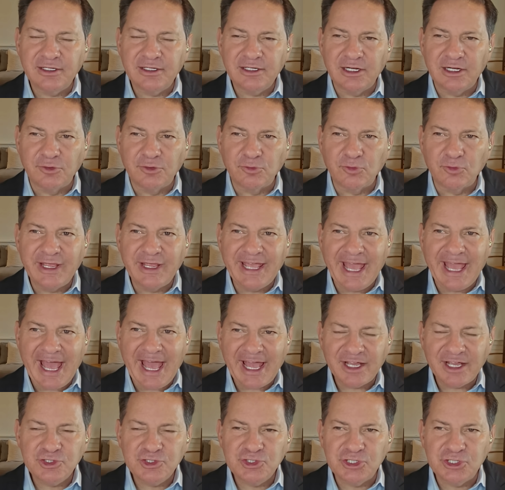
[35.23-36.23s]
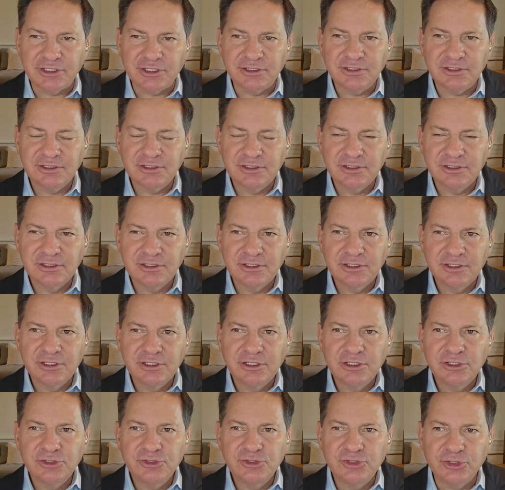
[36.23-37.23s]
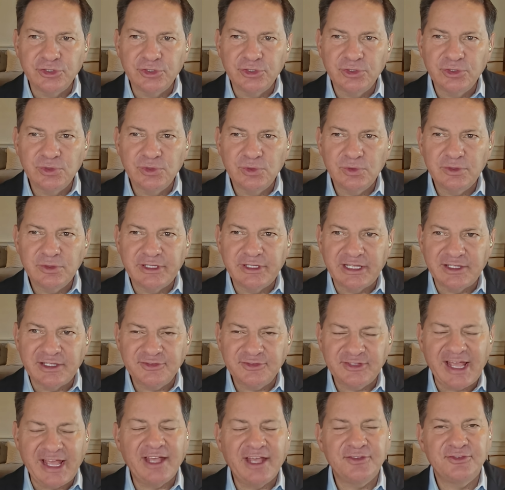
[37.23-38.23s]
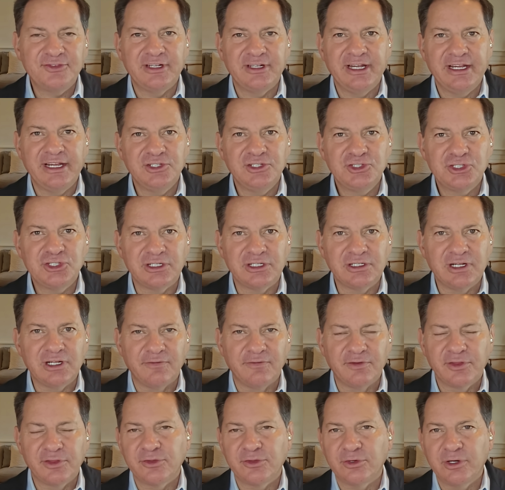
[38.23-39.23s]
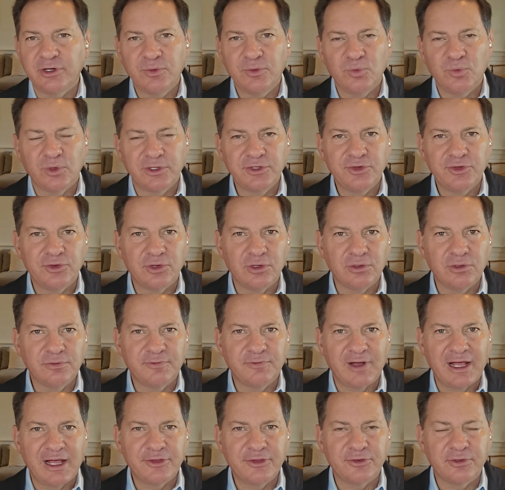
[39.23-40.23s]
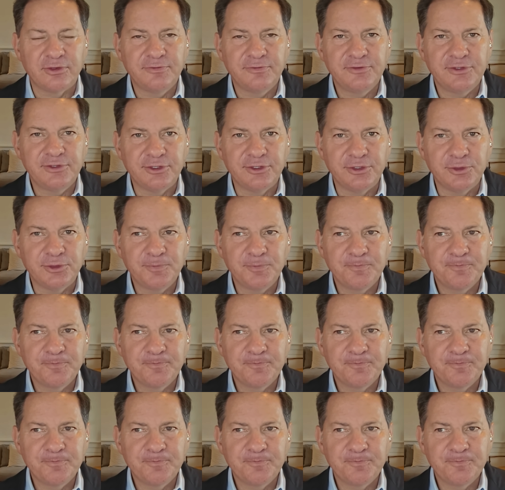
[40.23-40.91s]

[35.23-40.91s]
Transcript: reaction to the assassination of a 31-year-old father of two